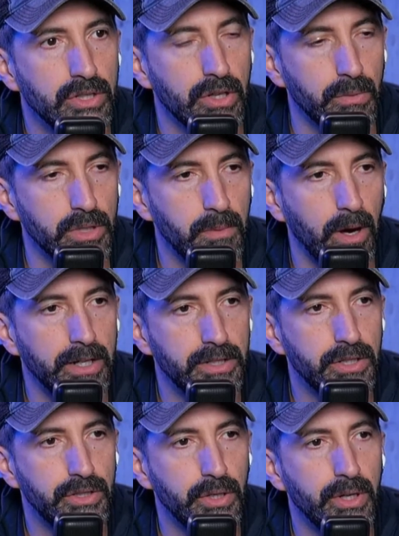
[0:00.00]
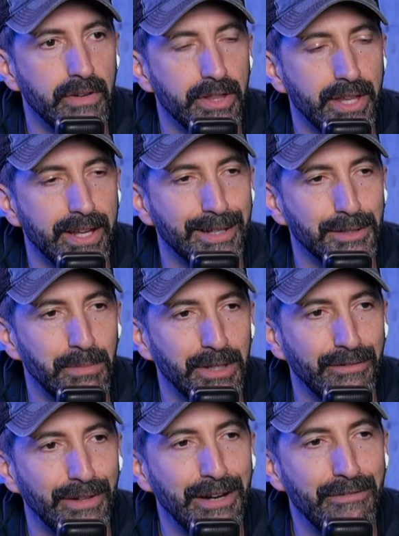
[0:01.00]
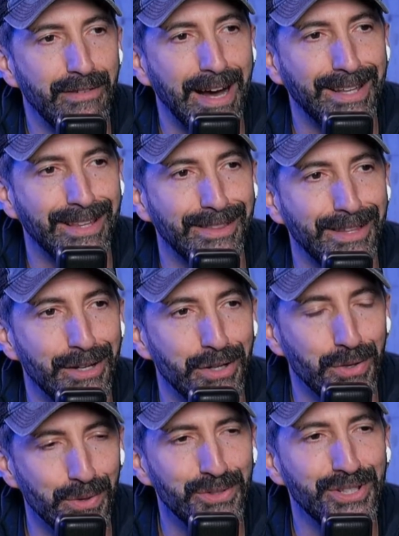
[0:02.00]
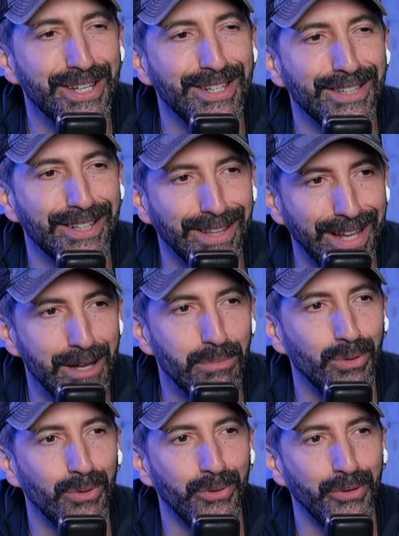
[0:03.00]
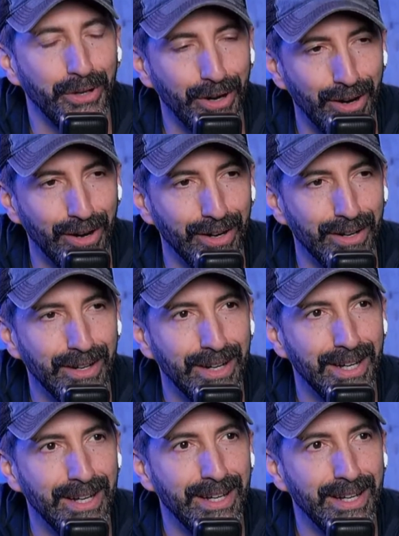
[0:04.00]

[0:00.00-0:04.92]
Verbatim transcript: So they're responding to two different things, but the very fact that they're using the label NAR